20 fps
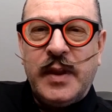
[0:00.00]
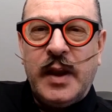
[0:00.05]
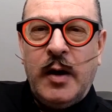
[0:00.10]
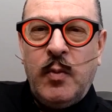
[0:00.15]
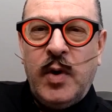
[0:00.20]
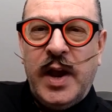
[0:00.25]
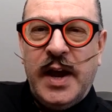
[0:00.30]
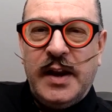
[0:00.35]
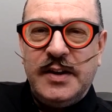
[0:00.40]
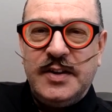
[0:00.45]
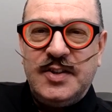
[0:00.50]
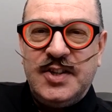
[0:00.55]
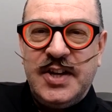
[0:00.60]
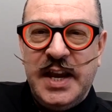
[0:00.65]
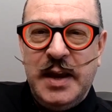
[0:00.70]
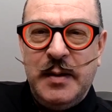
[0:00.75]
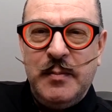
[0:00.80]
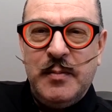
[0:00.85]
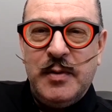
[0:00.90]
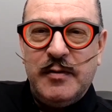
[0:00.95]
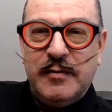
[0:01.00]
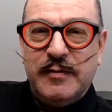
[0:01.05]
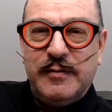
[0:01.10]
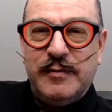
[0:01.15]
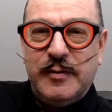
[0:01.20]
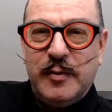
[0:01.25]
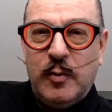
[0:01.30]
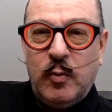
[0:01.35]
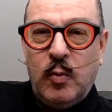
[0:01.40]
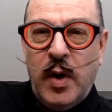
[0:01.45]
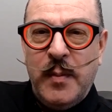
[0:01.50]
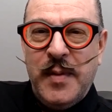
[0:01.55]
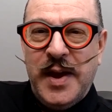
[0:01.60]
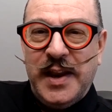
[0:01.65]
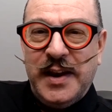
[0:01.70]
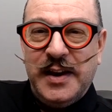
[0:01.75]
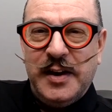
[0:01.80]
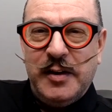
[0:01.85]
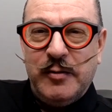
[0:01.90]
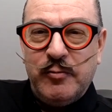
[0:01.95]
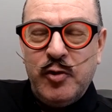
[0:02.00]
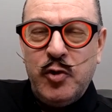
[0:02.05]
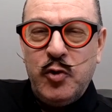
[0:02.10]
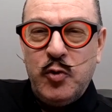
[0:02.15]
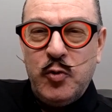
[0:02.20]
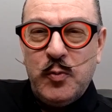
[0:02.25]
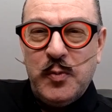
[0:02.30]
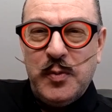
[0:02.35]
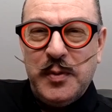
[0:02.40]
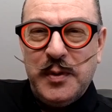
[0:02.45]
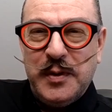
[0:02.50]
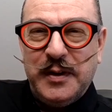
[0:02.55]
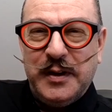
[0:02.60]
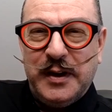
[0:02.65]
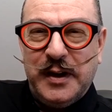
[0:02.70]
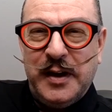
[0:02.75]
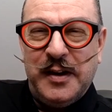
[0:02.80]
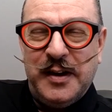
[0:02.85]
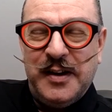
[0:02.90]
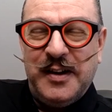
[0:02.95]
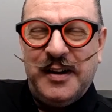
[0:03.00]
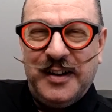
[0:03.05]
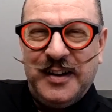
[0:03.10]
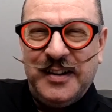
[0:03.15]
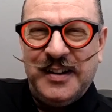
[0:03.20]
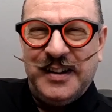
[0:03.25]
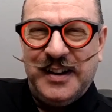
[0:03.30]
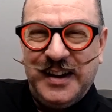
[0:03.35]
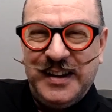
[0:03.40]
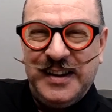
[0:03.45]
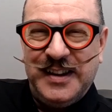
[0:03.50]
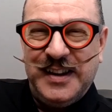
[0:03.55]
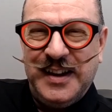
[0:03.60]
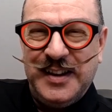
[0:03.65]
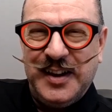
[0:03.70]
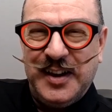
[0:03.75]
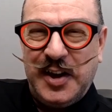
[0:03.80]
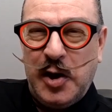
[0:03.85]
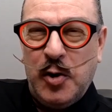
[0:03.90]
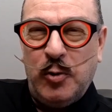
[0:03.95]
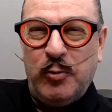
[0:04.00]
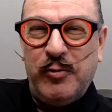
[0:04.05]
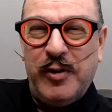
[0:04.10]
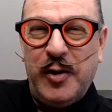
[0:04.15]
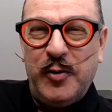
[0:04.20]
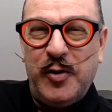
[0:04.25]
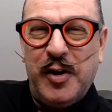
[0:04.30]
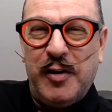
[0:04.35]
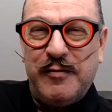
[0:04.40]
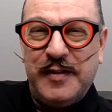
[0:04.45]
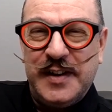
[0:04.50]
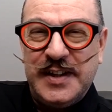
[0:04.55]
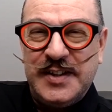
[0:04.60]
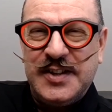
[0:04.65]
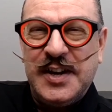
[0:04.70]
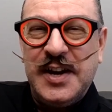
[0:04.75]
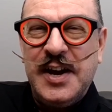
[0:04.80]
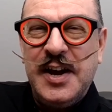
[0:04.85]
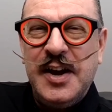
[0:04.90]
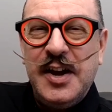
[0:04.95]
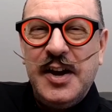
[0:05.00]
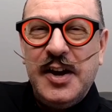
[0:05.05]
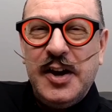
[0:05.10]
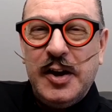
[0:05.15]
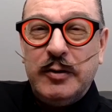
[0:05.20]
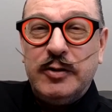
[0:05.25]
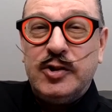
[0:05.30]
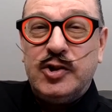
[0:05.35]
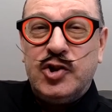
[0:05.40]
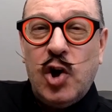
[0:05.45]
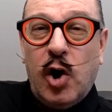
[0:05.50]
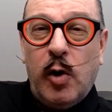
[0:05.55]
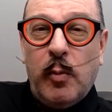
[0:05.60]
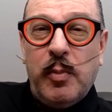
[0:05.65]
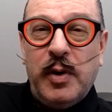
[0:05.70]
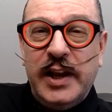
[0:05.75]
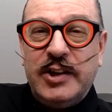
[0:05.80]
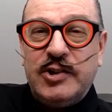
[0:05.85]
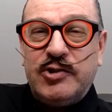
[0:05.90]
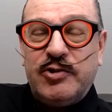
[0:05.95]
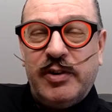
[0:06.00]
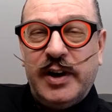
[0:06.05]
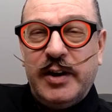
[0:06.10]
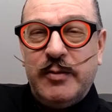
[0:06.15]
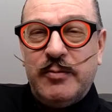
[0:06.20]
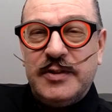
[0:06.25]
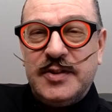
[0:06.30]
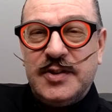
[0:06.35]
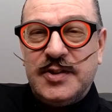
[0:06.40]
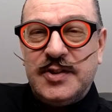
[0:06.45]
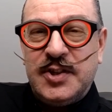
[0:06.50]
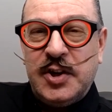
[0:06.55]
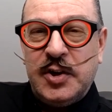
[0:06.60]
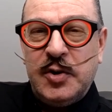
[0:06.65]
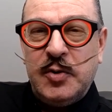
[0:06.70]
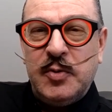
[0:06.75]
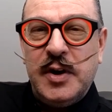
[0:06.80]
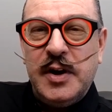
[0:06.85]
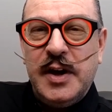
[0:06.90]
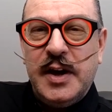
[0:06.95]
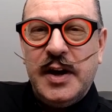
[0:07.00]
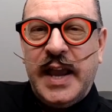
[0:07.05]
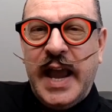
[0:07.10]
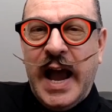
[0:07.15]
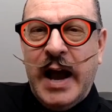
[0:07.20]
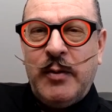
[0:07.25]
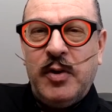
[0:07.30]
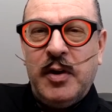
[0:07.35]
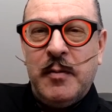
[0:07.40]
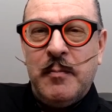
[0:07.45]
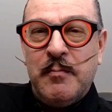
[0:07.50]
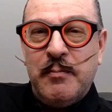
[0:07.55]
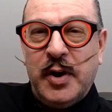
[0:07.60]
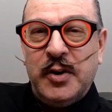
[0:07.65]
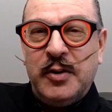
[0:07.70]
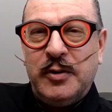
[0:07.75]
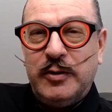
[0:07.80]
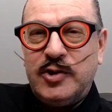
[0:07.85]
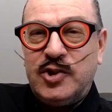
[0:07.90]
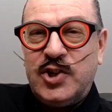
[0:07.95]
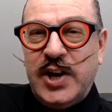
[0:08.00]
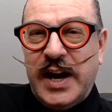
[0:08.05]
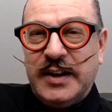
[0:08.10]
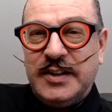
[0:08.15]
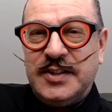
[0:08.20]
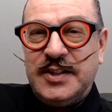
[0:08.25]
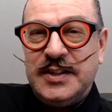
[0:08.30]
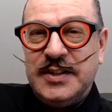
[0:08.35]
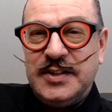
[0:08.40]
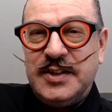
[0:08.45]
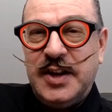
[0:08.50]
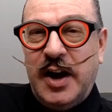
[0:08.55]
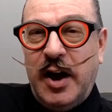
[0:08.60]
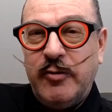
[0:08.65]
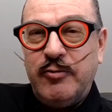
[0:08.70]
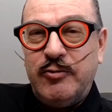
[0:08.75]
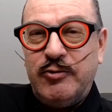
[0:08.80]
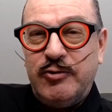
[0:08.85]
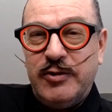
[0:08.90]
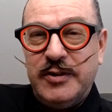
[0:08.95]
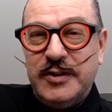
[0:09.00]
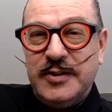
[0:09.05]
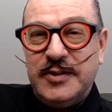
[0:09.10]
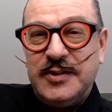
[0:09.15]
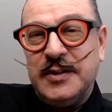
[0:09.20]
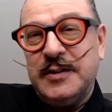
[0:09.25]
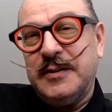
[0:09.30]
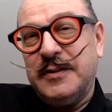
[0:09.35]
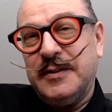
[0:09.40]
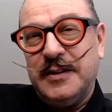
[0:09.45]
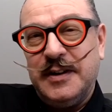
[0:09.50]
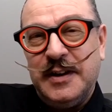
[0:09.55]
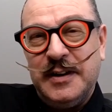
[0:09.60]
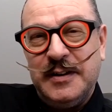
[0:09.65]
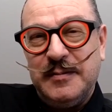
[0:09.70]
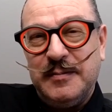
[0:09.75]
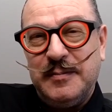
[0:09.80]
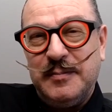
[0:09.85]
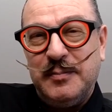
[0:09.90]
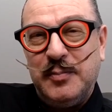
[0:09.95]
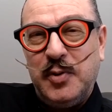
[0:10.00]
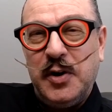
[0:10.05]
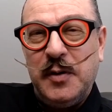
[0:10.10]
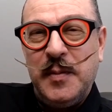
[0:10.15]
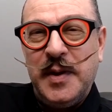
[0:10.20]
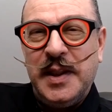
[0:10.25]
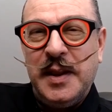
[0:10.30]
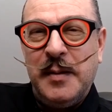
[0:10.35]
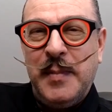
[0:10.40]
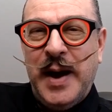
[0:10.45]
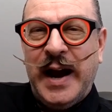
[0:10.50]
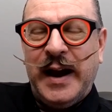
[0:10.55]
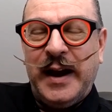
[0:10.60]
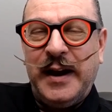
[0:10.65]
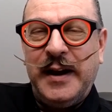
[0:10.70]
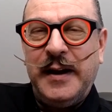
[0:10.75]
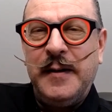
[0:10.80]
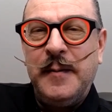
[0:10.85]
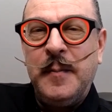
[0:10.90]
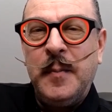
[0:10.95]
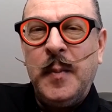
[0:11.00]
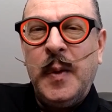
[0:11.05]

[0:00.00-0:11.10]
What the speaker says: And we had a team of women in a room in the Cole Road office, whose job literally was to count and bundle cheques into hundreds and put them in the bank.